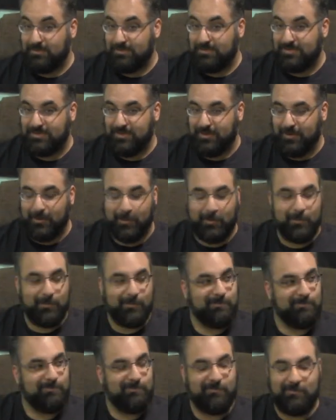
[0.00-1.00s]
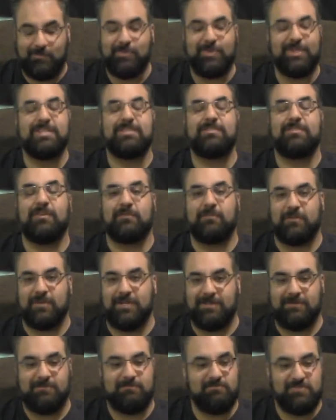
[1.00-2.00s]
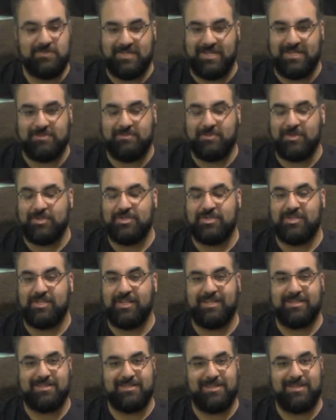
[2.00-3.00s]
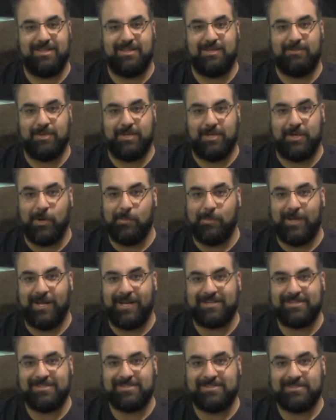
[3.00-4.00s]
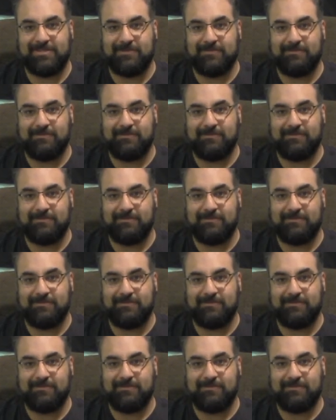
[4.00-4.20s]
So please feel free to send as much as you like to the P.O. Box.